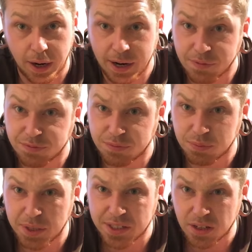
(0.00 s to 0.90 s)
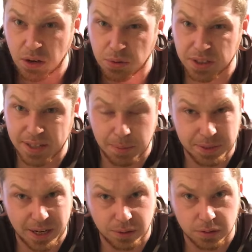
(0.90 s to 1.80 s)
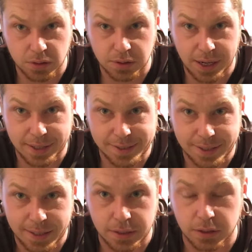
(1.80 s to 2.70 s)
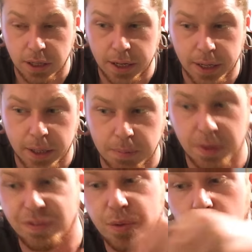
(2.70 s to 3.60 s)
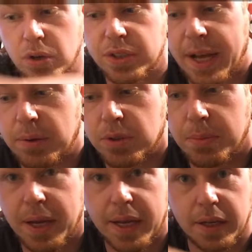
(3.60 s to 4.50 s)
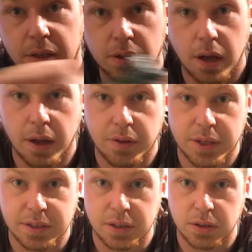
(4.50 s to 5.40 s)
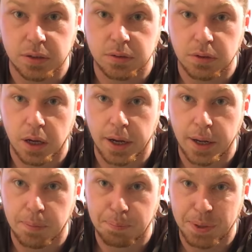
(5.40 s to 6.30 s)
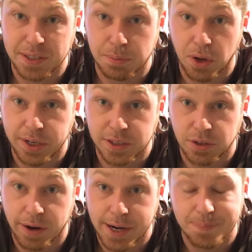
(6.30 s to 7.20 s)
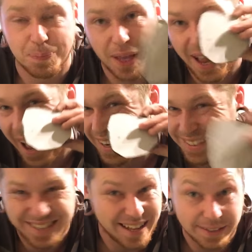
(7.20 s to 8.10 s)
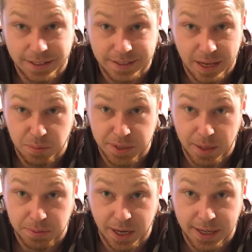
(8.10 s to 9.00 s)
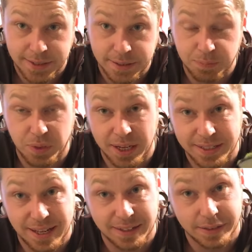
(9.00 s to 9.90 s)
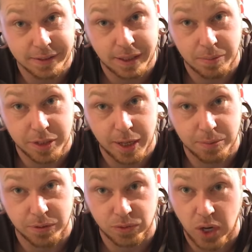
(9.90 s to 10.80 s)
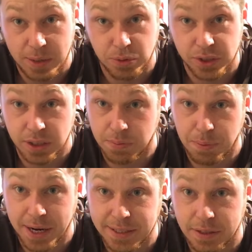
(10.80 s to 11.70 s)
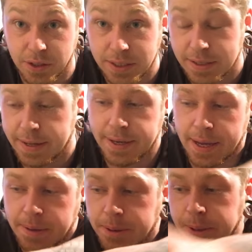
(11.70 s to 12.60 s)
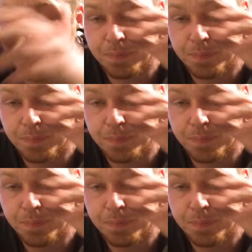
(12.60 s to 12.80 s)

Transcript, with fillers: I have missed a load of steps out because, like I said, um, if you watched how to make uh, this little uh, piece of blocking terrain, exactly the same steps, guys exactly the same steps of dry brushing and painting things like that.